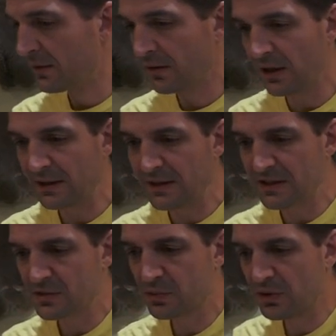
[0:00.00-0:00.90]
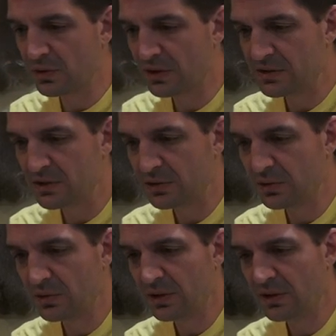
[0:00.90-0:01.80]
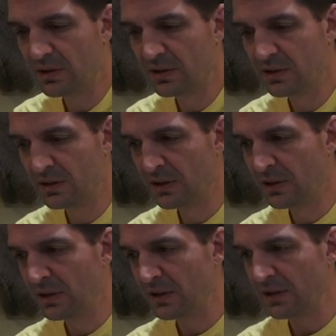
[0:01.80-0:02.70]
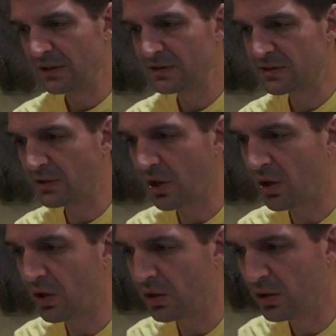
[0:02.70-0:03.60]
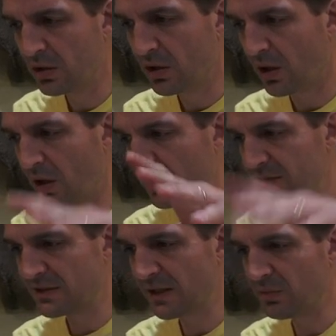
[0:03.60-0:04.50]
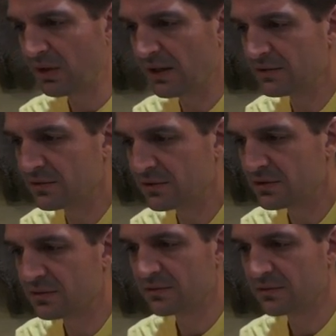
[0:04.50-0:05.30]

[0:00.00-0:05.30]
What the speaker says: All right, next we're going to install our stabilizers.